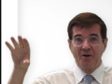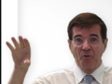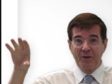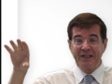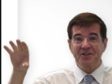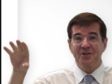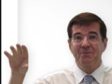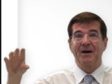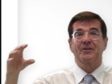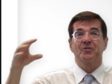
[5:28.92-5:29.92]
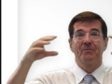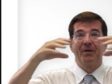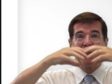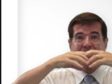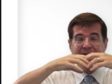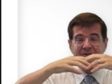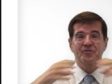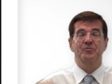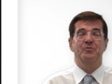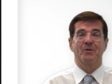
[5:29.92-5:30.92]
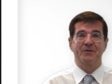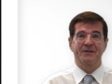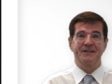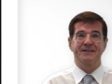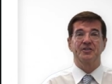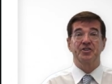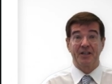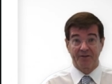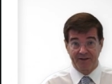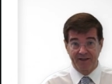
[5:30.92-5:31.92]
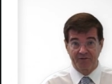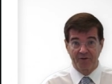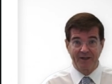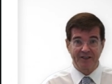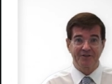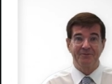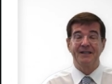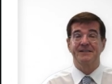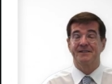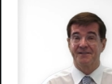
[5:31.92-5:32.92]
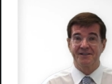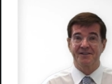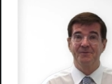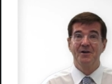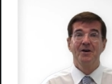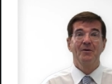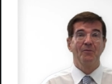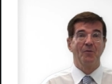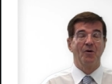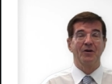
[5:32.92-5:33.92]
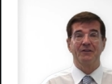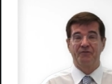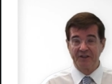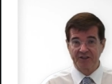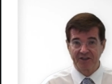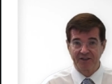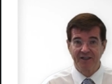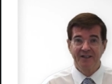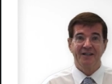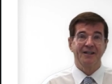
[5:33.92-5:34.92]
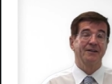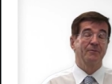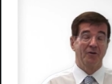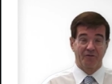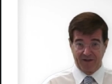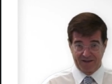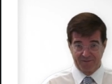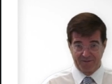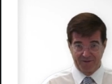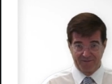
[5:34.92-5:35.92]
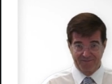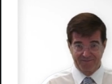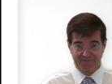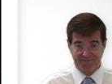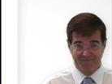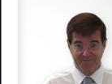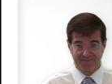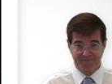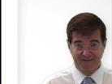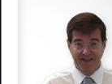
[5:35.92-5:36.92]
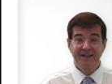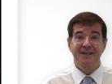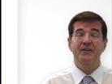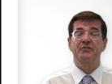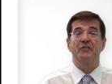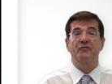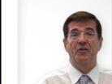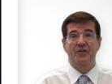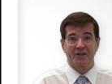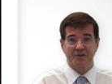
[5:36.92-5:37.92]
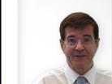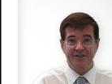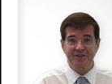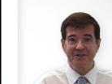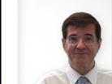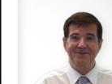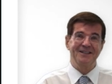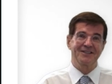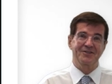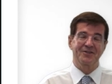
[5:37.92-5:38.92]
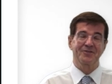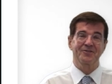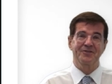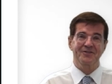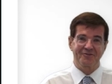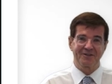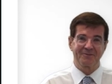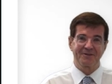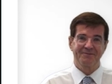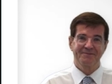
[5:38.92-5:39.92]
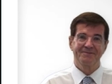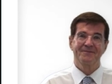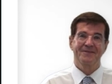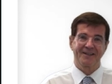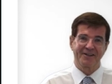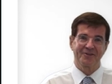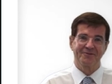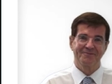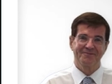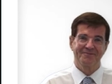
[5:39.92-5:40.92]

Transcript: which by combining the two properties and sharing the information makes the system more efficient and more flexible. If you have further questions, please turn to the script. Thank you.